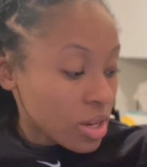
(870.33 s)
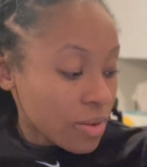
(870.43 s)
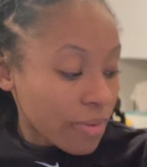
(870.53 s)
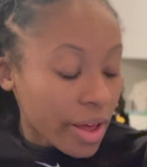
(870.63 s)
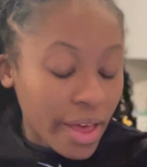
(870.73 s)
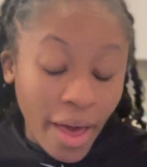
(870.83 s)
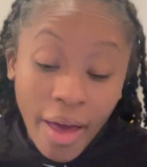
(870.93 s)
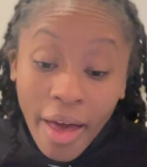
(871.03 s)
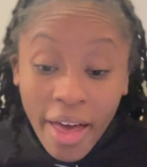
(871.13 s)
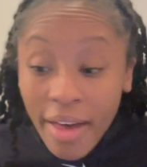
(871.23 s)
if I
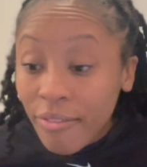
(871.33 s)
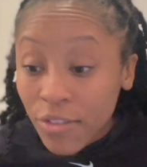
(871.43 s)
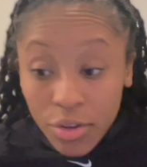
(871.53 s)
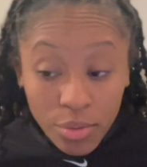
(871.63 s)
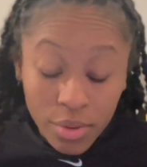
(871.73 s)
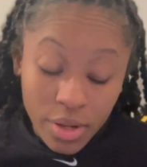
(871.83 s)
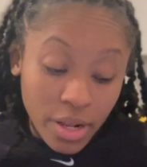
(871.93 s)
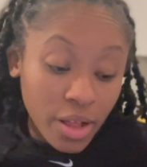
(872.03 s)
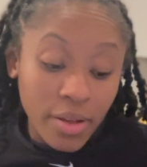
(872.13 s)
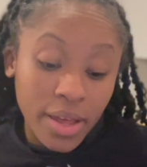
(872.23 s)
have to, then
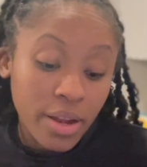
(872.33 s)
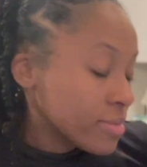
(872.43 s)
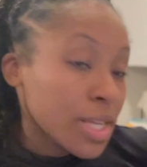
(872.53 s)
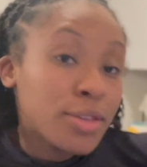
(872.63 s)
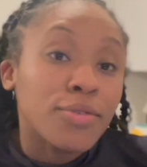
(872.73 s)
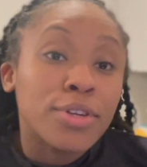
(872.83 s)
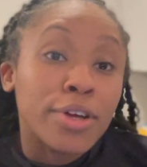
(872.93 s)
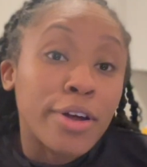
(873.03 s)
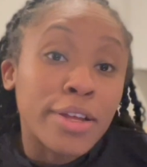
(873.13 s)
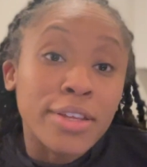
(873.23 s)
I'll add it. It's fun
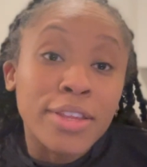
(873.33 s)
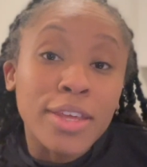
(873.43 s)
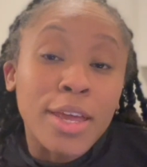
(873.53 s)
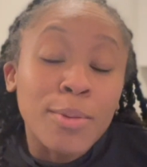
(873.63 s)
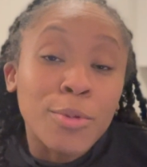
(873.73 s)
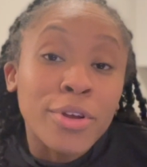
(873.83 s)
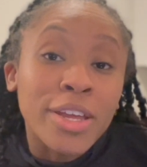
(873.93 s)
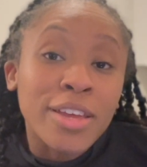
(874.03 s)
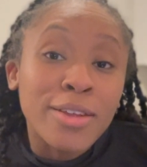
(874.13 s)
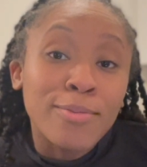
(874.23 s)
talking to the camera
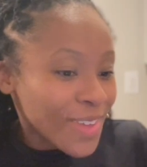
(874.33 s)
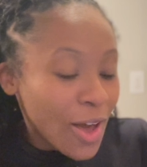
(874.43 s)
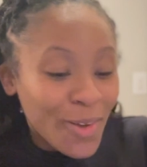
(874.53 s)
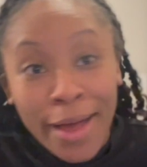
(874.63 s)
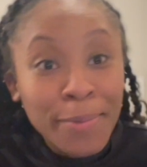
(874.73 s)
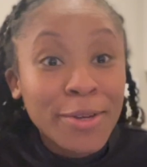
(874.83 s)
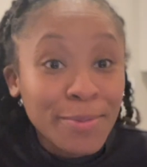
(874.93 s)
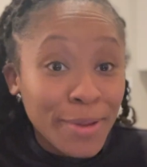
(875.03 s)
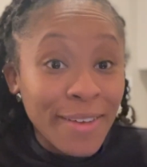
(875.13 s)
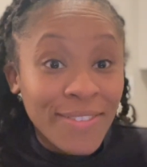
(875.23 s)
again. Okay, I'm
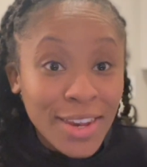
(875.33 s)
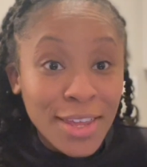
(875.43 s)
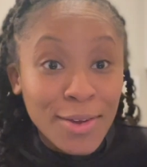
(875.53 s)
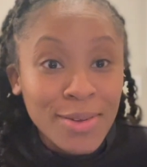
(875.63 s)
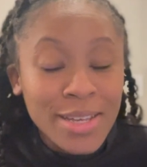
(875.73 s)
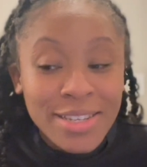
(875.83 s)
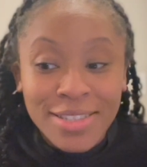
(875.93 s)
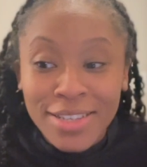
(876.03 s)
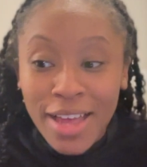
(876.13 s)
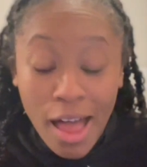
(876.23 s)
gonna play a video
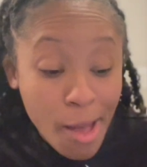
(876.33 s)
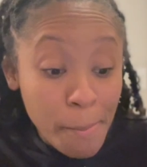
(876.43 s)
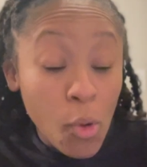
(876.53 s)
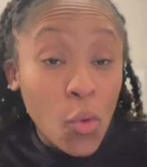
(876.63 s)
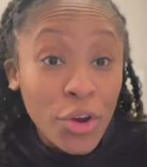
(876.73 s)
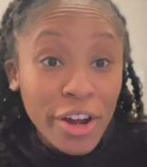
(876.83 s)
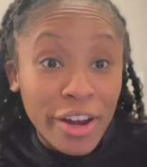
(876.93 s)
because I'm bored.